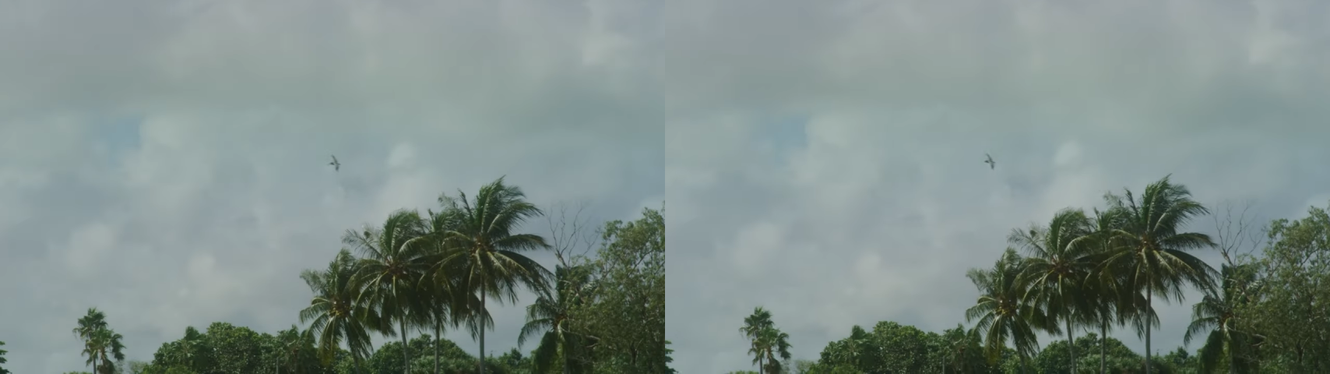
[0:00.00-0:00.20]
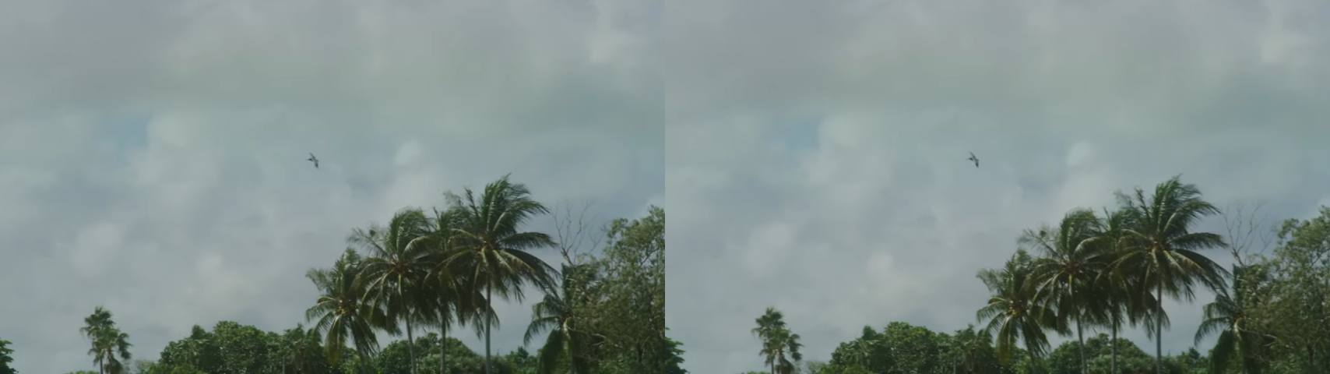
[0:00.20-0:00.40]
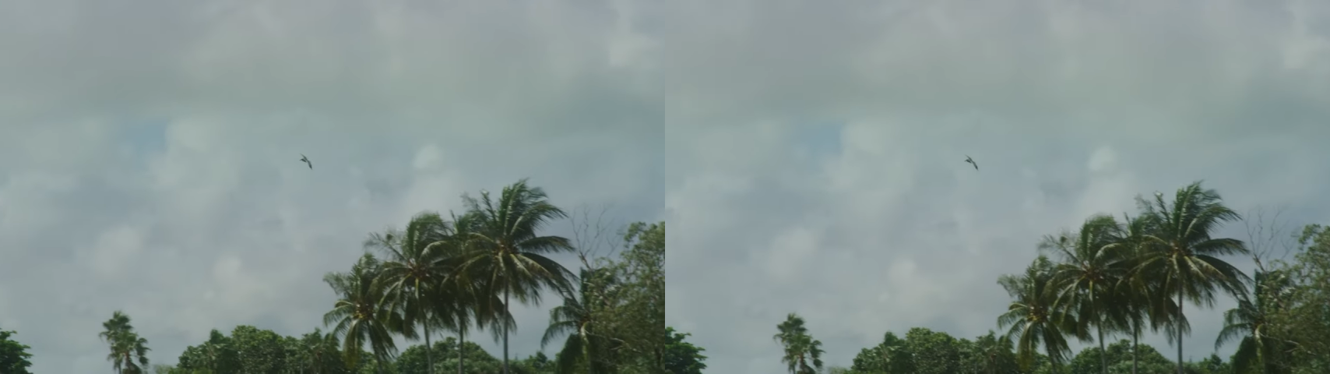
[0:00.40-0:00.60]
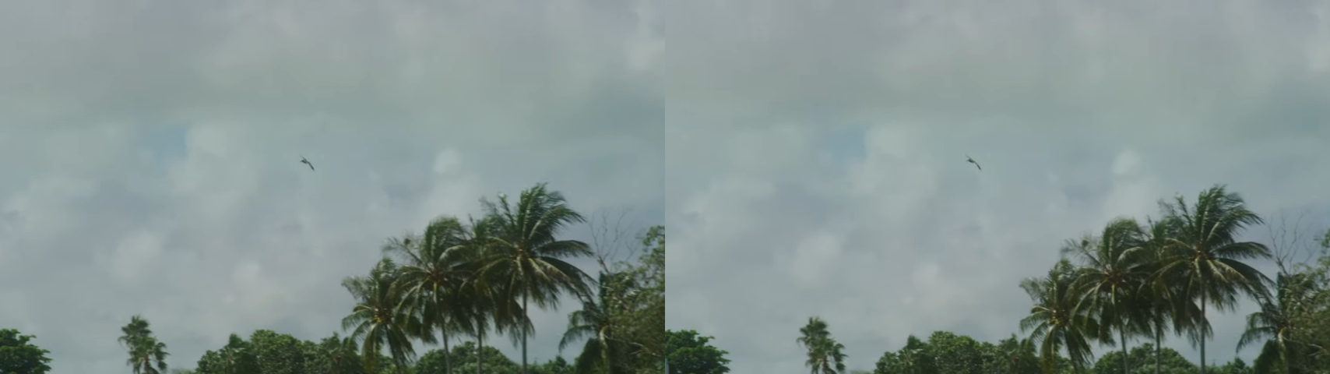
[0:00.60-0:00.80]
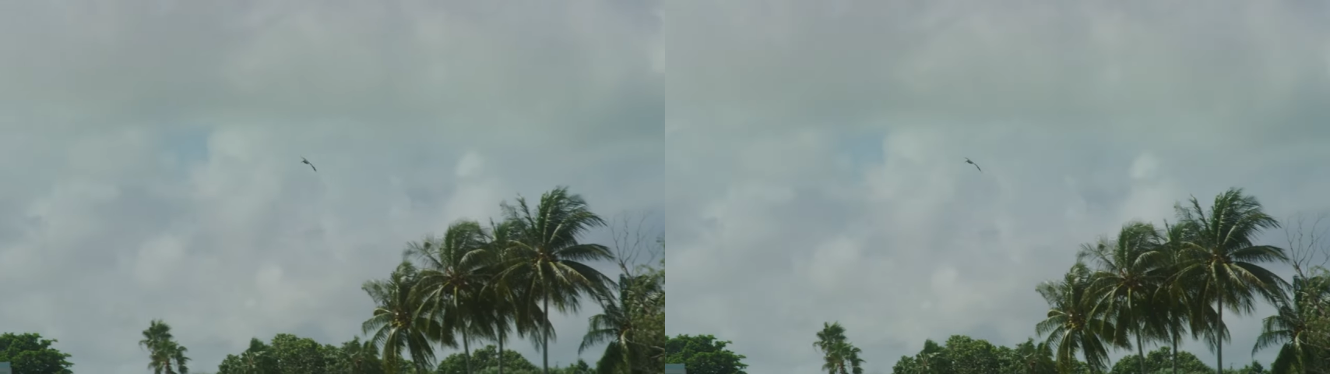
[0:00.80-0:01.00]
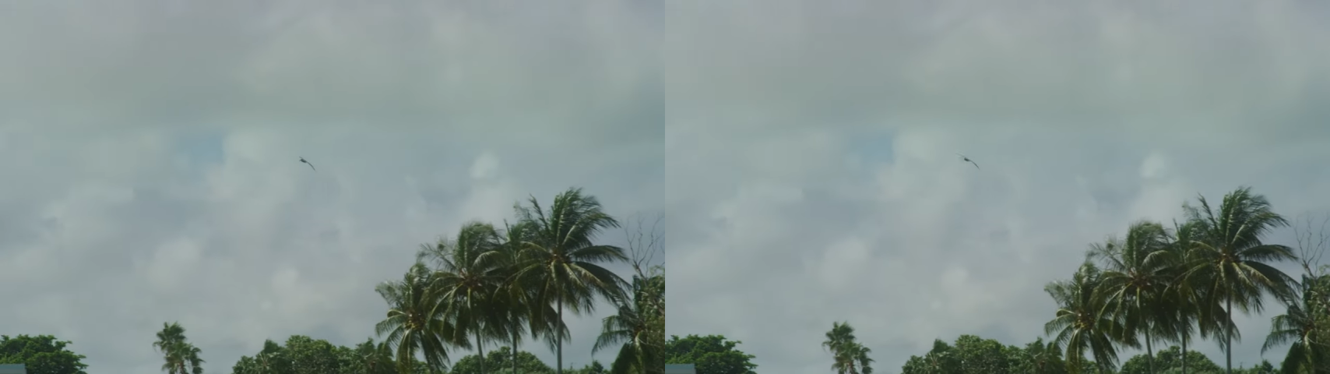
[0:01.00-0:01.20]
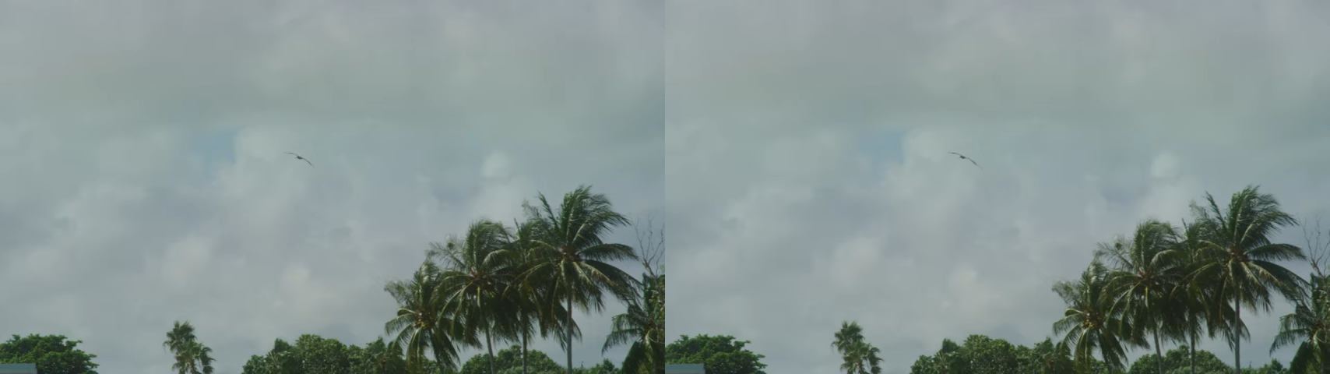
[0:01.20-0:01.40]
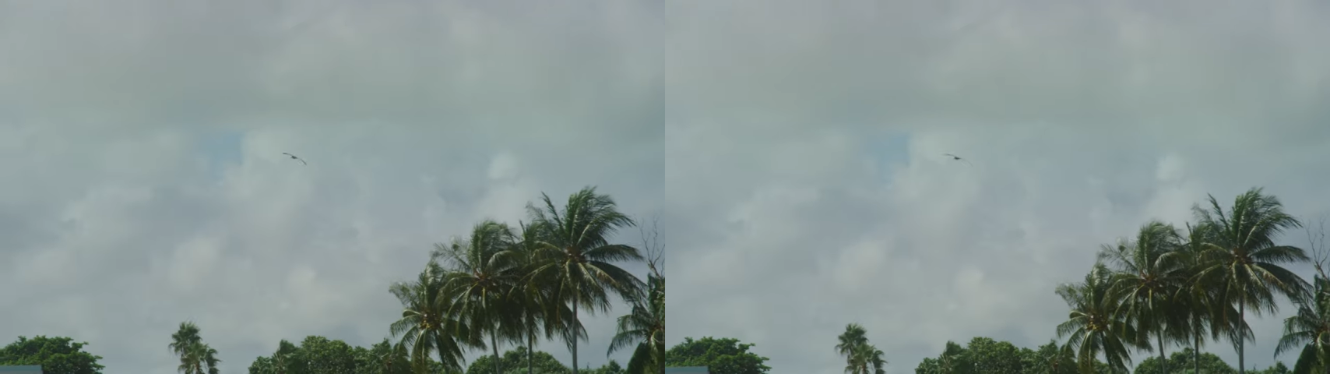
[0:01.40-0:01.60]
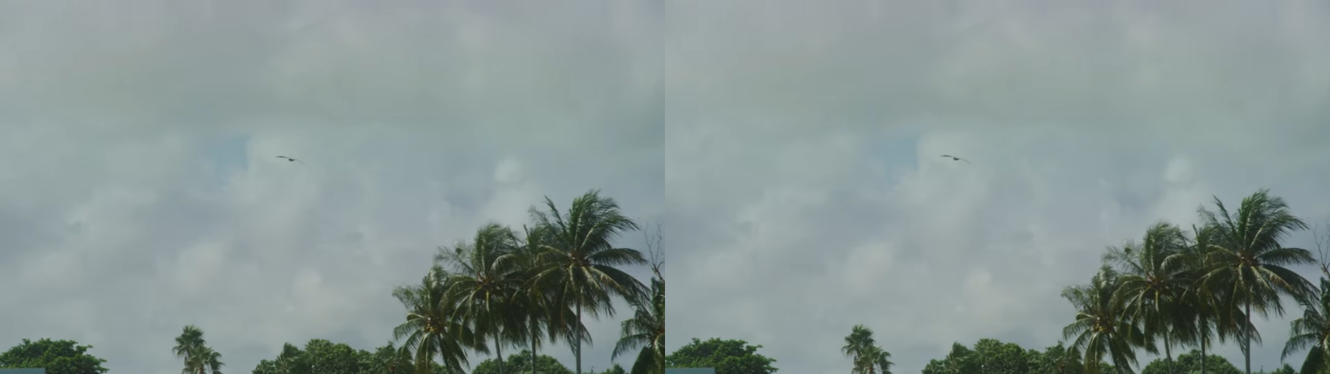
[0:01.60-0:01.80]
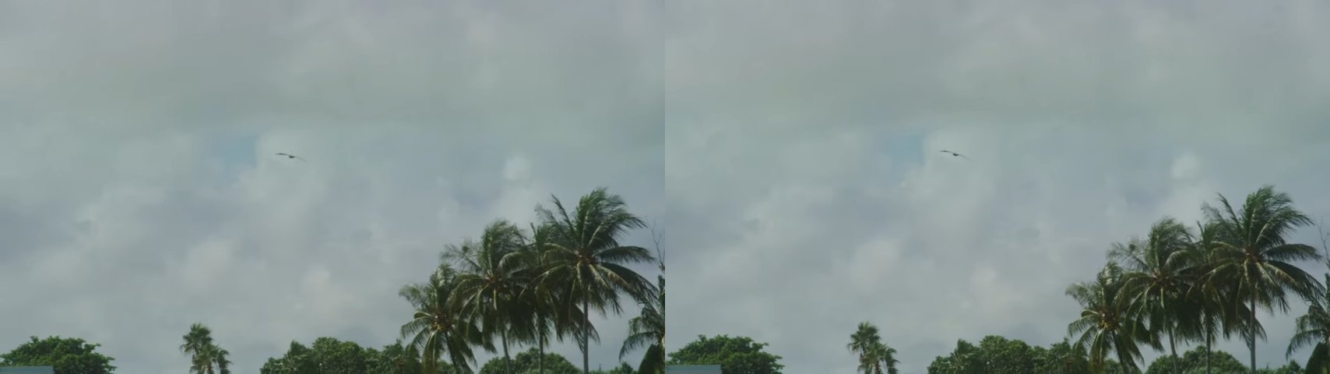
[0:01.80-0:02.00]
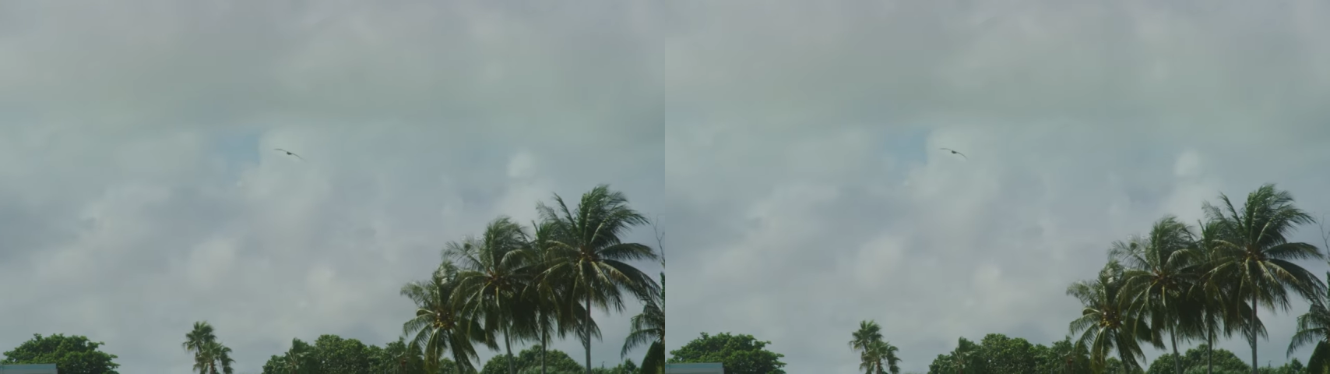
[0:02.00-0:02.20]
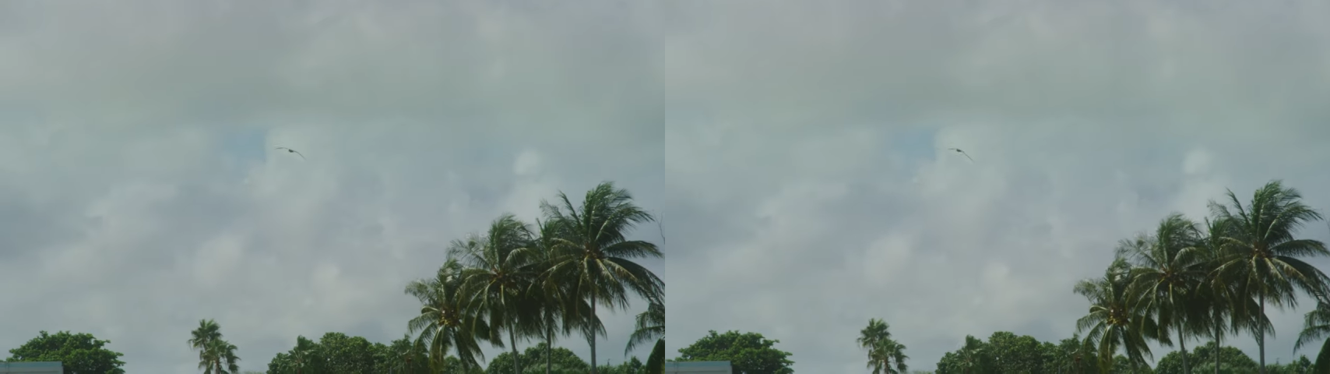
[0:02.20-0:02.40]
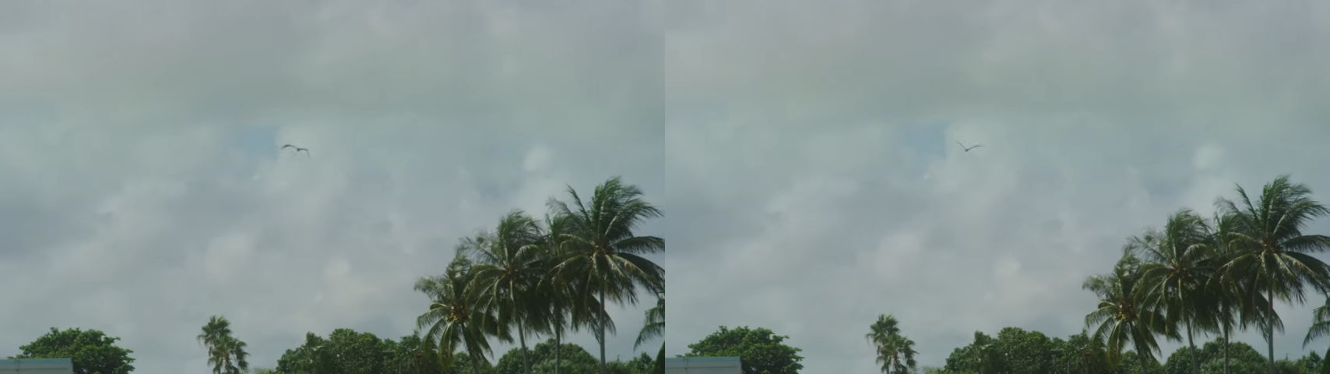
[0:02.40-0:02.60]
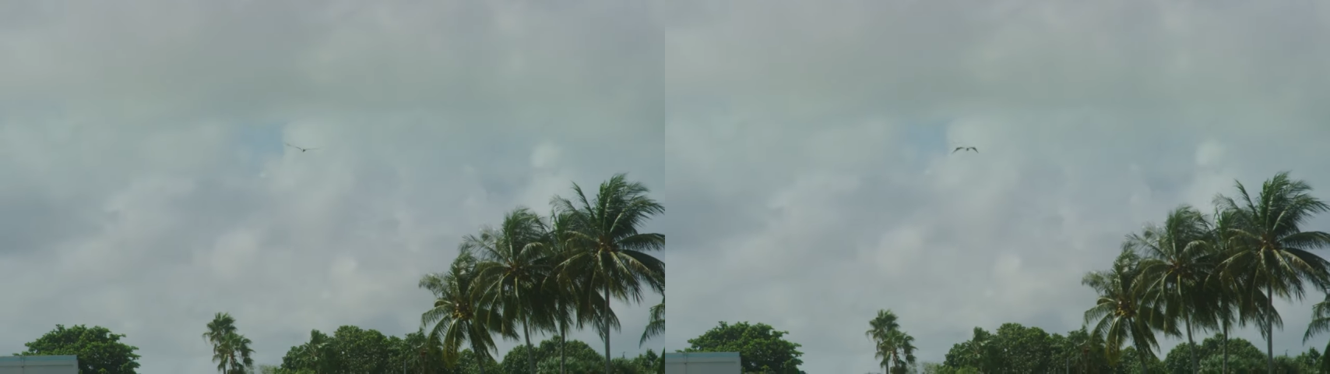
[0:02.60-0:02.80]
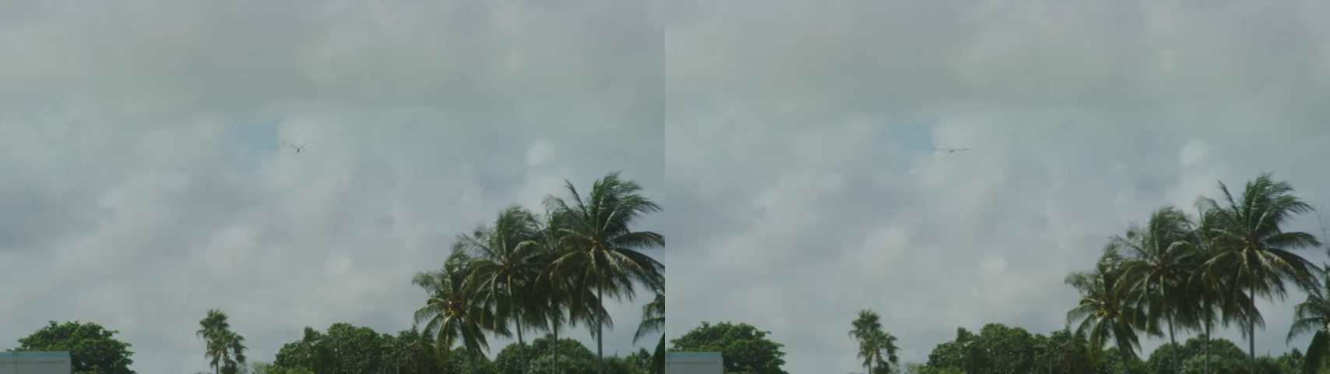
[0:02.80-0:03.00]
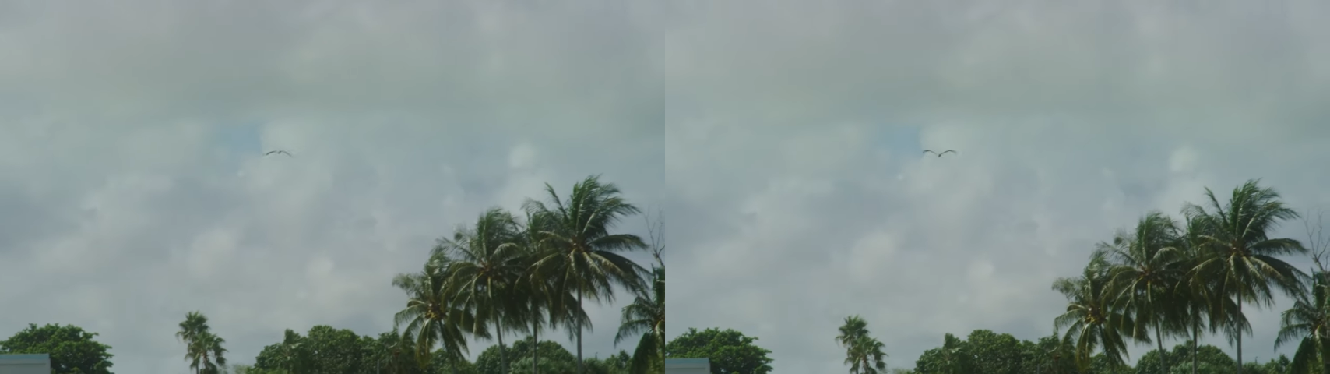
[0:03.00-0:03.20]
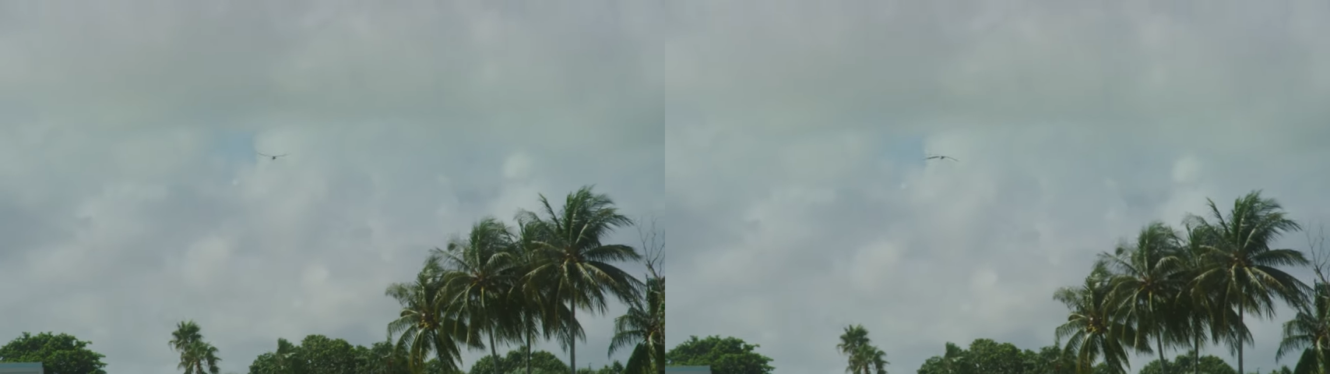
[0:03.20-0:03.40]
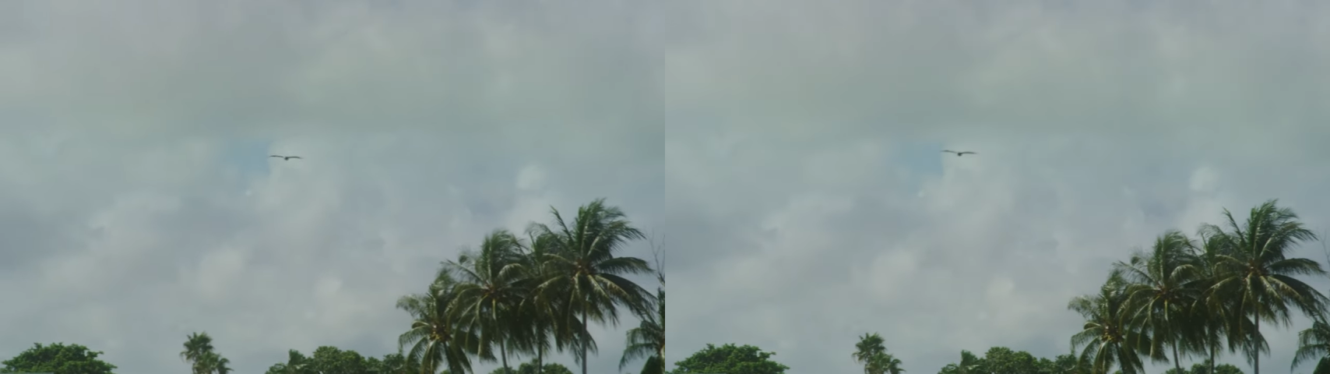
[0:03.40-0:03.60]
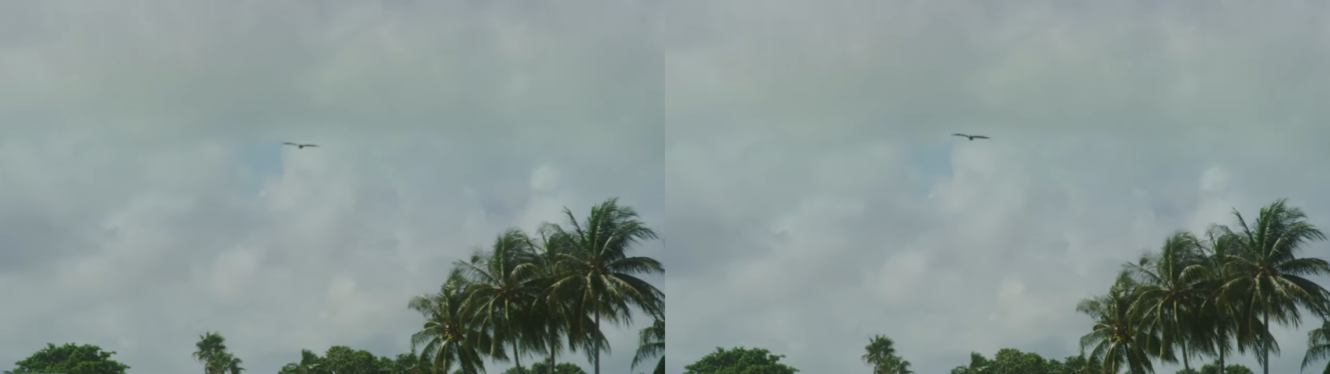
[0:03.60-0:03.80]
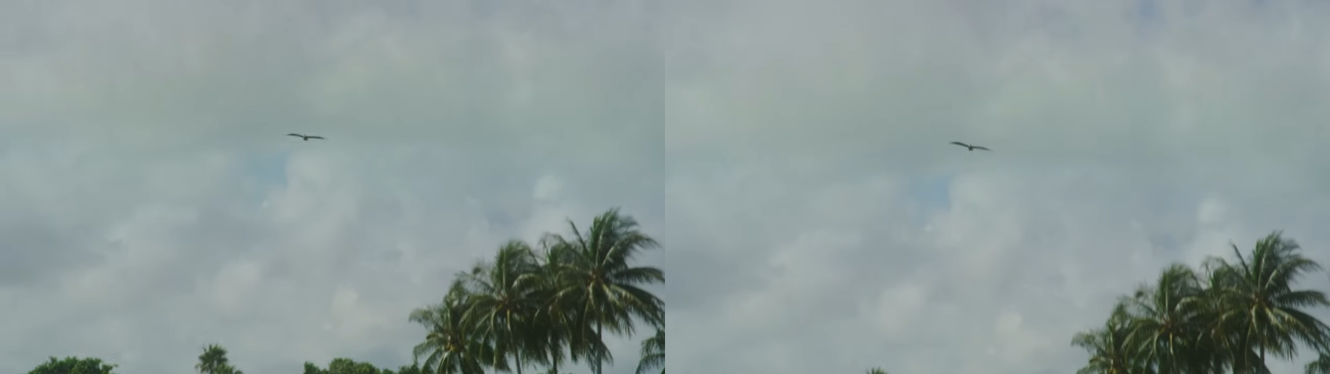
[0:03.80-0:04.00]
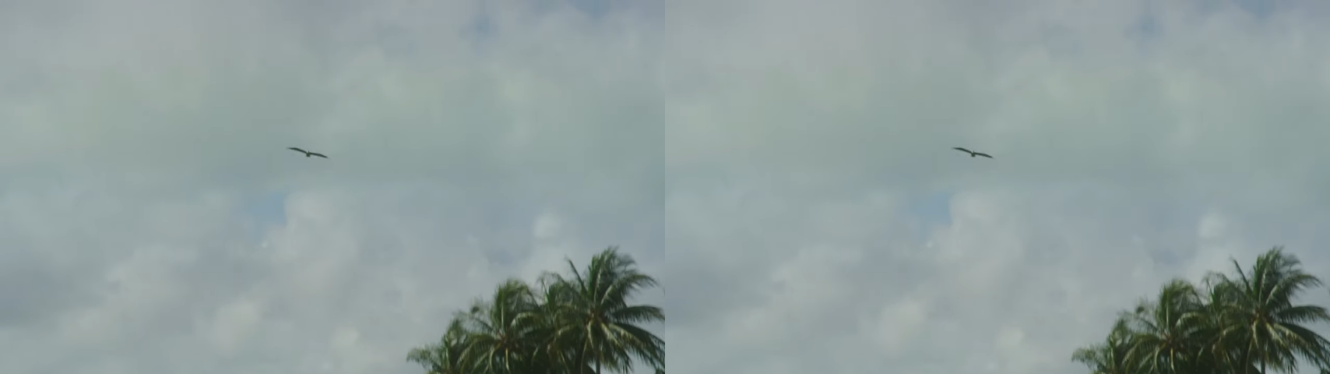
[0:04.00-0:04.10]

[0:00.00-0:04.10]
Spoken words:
[unreadable: no face in view]